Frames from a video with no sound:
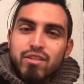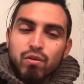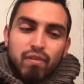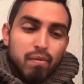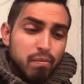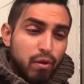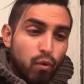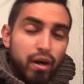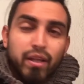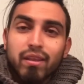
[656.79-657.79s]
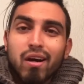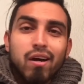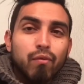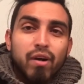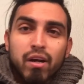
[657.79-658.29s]
so if I want to be wearing a
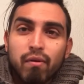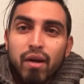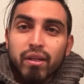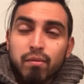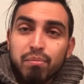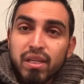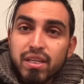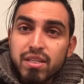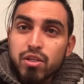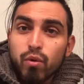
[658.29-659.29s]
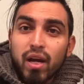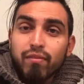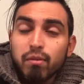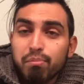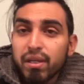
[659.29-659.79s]
thong, running around at the beach, showing
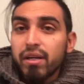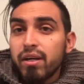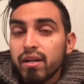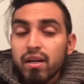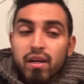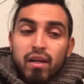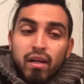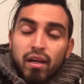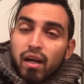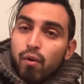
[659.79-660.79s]
off the beard, I